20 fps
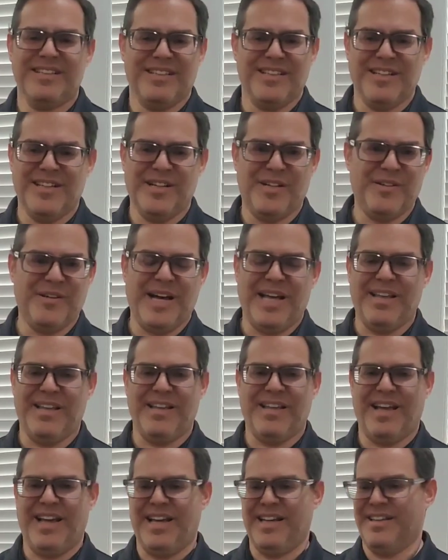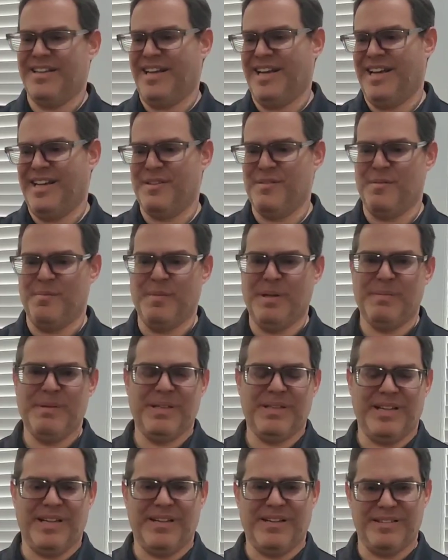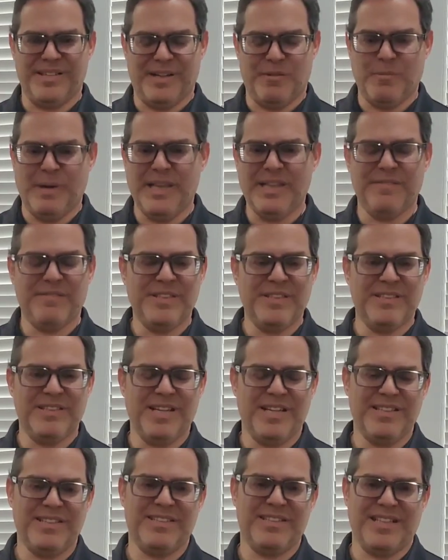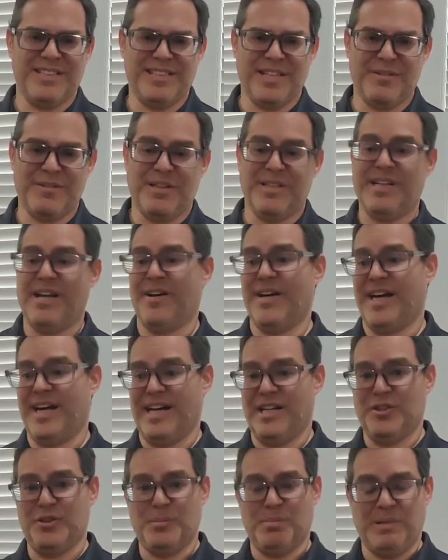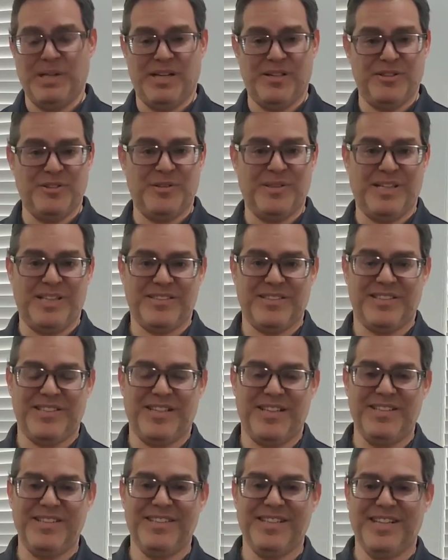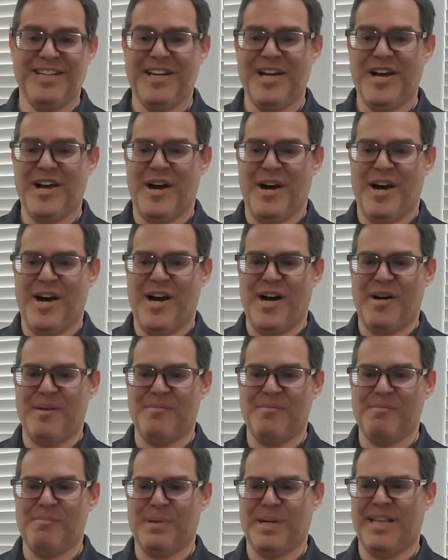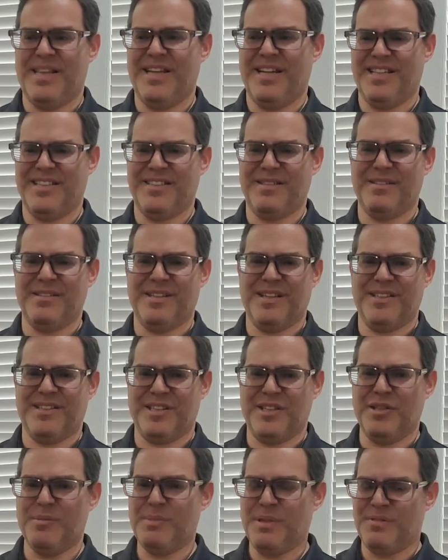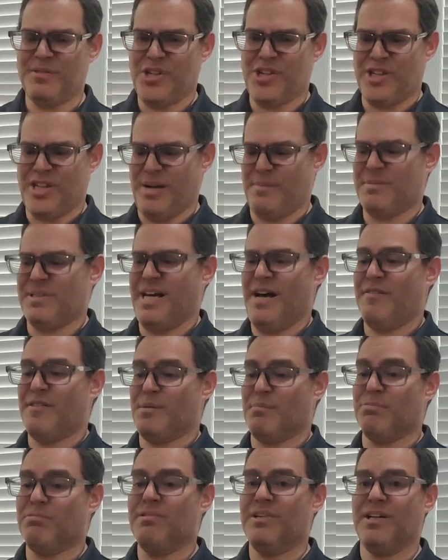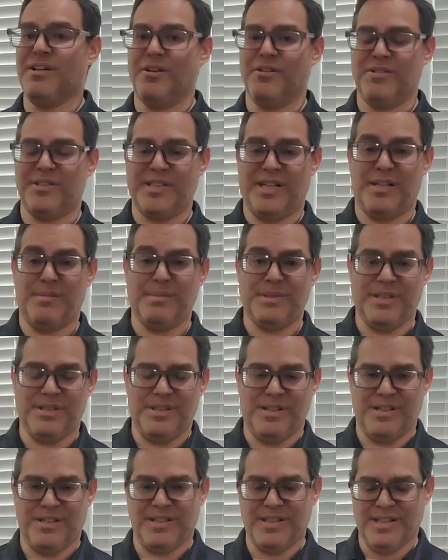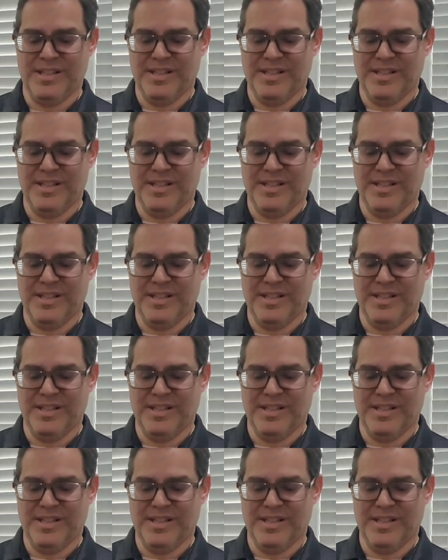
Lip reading: and maybe like weightlifting sets, etc. Now again, I do plan on doing exercise, but I think it's a little bit of a schlep to have to bring all those items along.